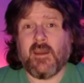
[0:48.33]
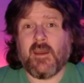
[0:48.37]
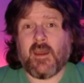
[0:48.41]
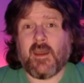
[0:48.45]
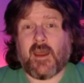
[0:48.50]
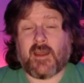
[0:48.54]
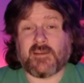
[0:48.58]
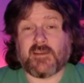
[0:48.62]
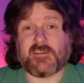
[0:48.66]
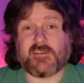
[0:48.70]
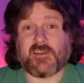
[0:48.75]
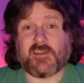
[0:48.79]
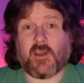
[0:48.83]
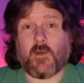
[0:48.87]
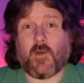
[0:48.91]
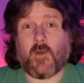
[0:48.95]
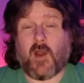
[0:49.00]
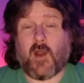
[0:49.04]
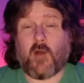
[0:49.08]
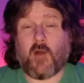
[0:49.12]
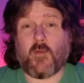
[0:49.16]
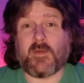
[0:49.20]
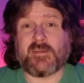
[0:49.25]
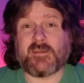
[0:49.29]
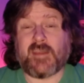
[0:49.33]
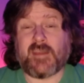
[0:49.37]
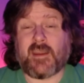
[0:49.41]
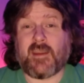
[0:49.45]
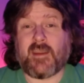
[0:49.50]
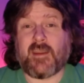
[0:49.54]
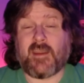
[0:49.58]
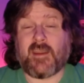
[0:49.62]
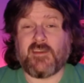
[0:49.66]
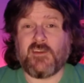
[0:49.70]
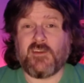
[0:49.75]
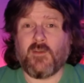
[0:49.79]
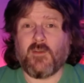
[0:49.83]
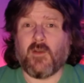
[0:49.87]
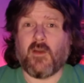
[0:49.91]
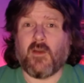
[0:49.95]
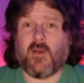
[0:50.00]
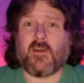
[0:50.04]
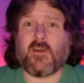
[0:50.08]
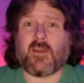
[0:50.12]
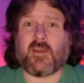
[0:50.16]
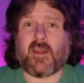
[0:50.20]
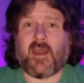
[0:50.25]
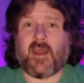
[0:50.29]
and so I will be taking a new
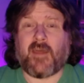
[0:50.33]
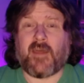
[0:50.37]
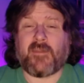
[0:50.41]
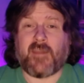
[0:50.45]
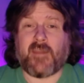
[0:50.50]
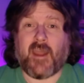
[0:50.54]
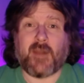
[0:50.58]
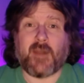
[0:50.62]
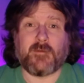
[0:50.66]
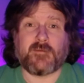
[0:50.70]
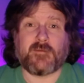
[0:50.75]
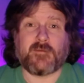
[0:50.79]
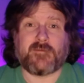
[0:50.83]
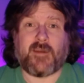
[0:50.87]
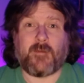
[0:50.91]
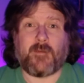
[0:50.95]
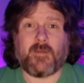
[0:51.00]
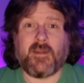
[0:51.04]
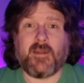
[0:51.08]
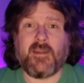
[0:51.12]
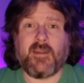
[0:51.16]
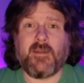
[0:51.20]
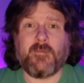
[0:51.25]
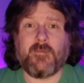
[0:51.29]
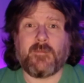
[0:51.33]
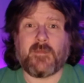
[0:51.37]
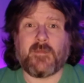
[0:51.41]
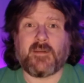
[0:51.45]
look at the Addams Family,